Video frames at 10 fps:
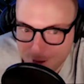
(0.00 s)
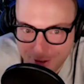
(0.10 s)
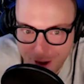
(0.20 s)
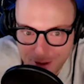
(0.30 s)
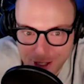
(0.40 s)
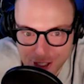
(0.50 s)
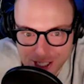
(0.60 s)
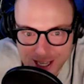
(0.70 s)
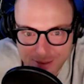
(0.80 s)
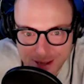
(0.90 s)
we're only
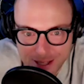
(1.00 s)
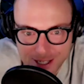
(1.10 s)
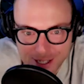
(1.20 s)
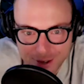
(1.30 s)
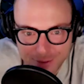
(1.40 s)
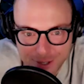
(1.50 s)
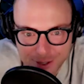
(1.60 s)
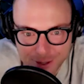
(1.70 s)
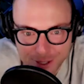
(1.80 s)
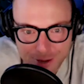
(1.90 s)
just skimming the
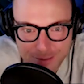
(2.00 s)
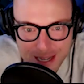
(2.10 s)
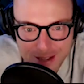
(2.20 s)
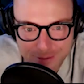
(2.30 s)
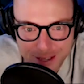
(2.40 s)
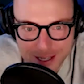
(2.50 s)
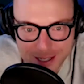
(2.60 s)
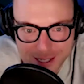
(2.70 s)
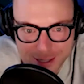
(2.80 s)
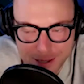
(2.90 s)
surface on so many
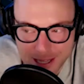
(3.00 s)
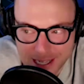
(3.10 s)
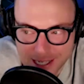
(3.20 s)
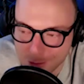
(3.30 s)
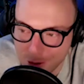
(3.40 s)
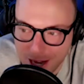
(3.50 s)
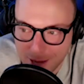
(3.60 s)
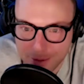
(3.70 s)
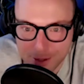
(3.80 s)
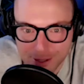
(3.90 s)
things, but that's what
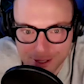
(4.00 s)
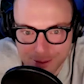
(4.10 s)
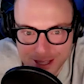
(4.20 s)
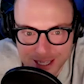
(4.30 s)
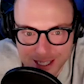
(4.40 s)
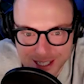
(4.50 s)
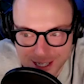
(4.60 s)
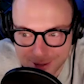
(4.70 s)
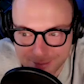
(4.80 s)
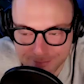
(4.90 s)
happens with this,
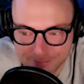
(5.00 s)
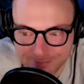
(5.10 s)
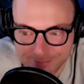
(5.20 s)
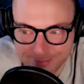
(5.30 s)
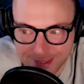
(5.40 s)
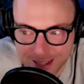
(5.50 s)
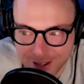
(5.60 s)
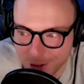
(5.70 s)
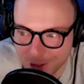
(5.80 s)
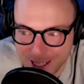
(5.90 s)
on
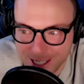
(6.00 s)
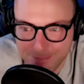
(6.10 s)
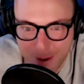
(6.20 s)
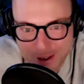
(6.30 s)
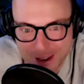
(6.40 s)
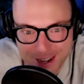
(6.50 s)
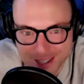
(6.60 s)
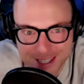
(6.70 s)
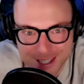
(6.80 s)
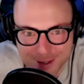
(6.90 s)
this
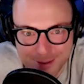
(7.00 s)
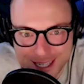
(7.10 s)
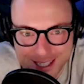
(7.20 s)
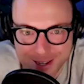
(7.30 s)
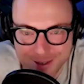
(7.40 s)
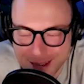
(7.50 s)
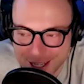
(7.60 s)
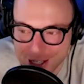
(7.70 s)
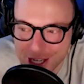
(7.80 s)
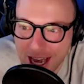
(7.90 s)
podcast. There's always so
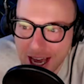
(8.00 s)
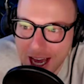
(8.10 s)
much.